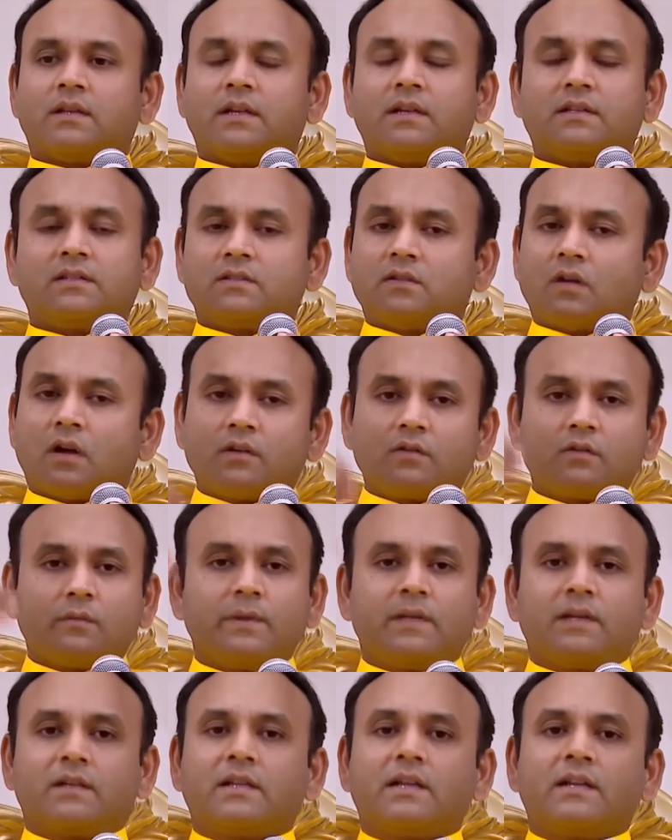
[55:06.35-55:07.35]
It's not to
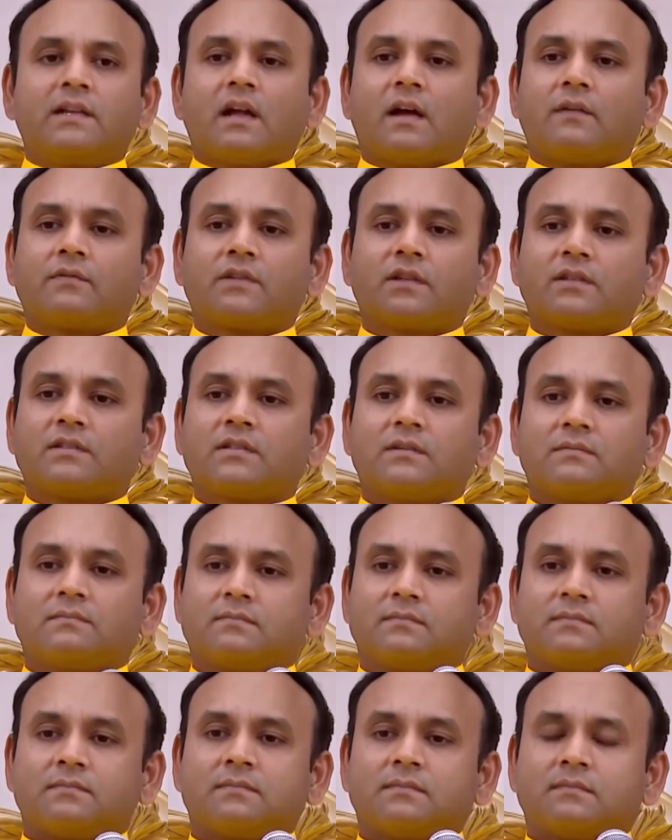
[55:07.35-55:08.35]
be attained after
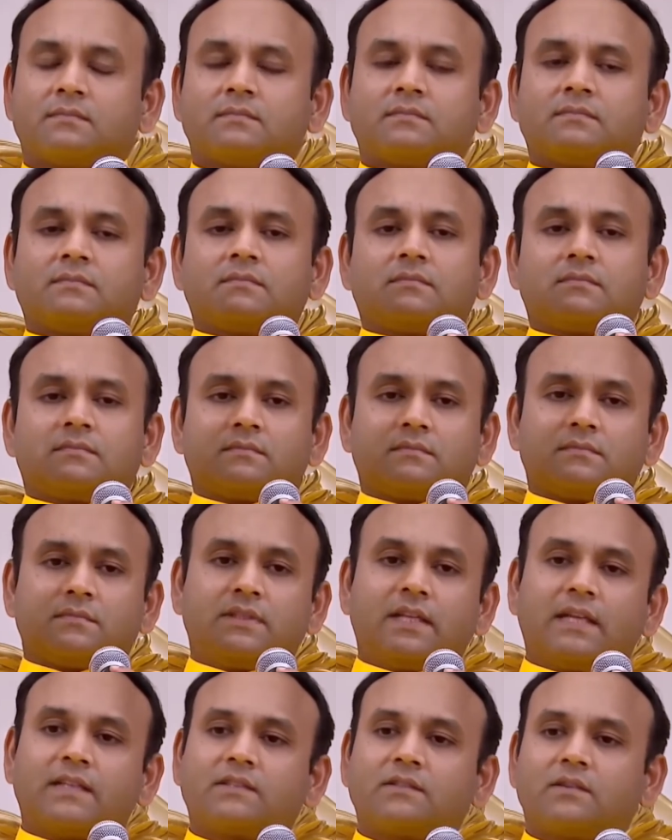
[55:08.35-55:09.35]
some
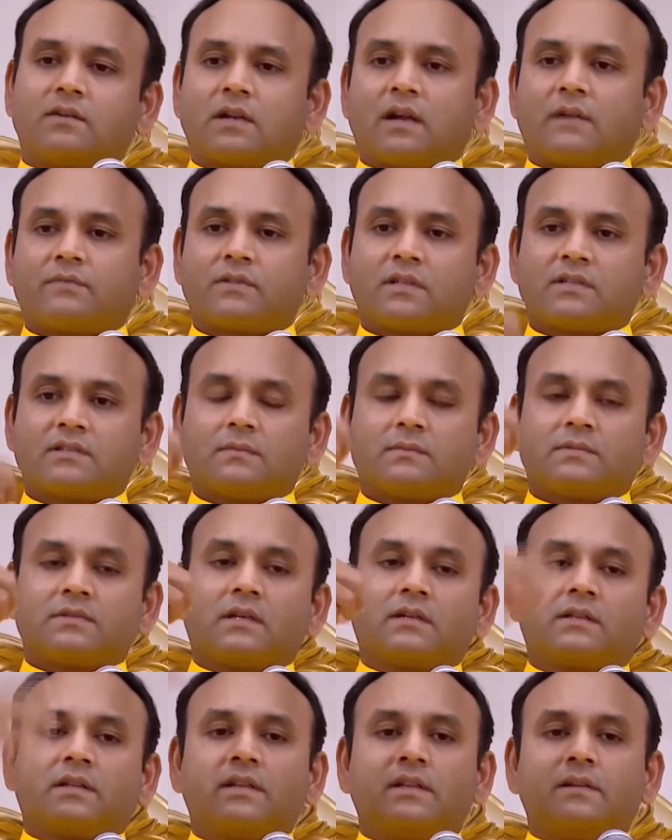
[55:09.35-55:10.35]
death or after some
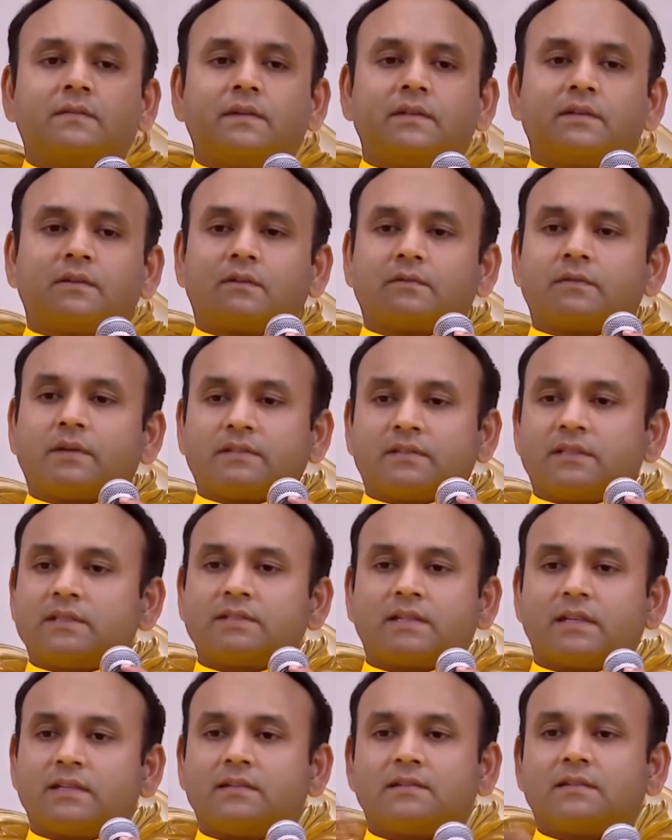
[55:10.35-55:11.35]
certain event of, as I
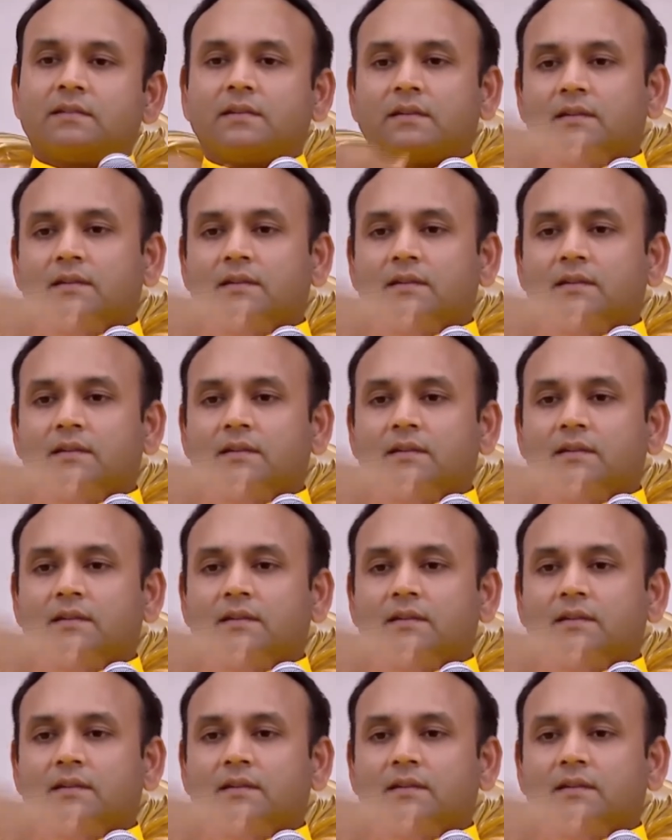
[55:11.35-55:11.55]
said,